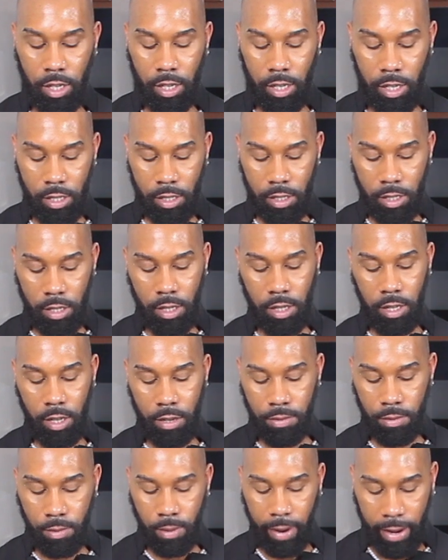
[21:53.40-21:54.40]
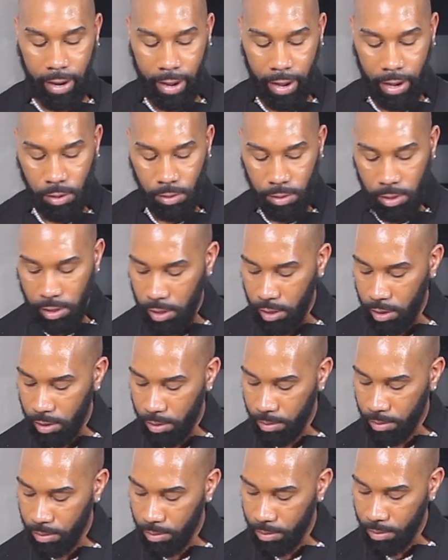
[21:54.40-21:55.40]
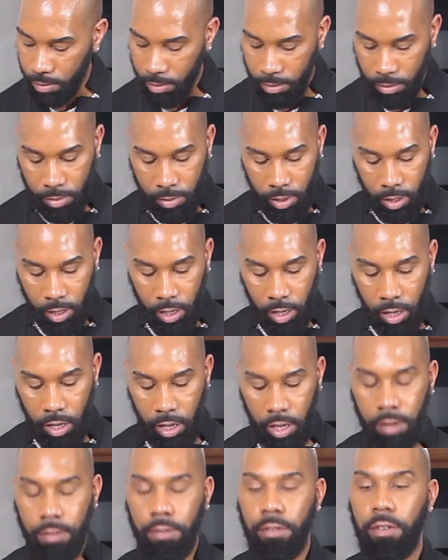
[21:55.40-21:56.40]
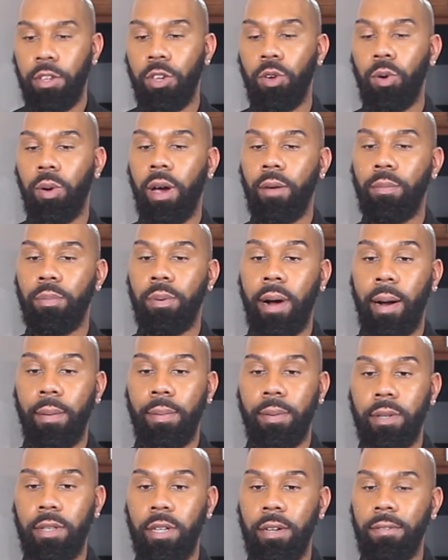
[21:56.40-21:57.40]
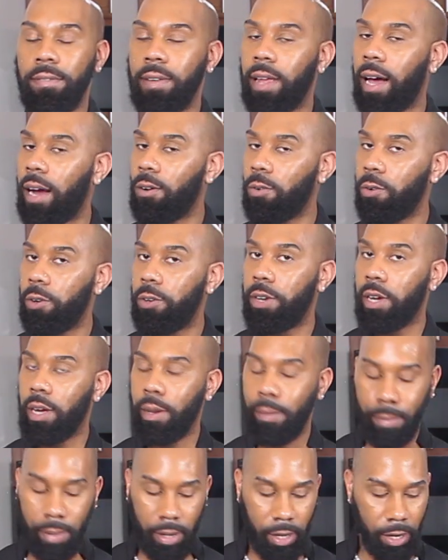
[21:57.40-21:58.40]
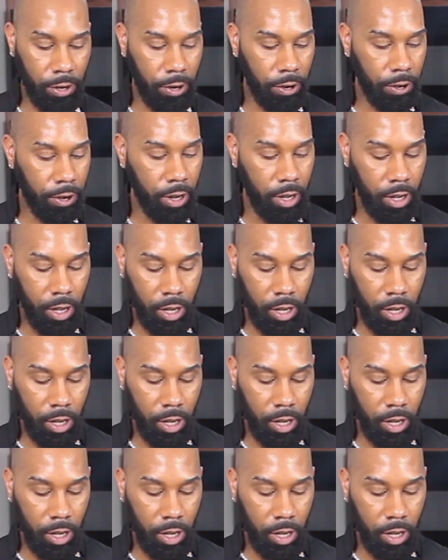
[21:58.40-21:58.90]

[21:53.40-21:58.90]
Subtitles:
easily lift right out if you have properly floured and buttered